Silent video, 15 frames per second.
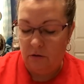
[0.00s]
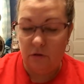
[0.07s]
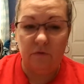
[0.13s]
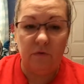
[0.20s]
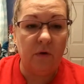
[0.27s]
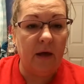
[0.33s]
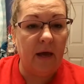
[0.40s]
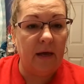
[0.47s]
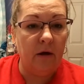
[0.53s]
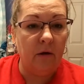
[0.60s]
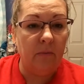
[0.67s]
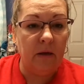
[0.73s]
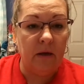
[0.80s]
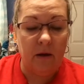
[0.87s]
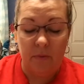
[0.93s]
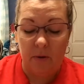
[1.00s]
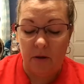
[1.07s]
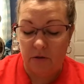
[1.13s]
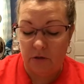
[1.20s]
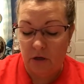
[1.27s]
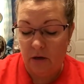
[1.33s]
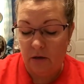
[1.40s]
So if you can't hear me, I
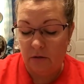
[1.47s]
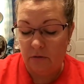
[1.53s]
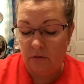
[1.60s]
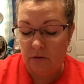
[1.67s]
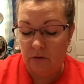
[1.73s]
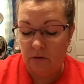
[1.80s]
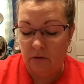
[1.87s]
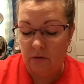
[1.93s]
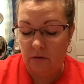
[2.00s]
apologize.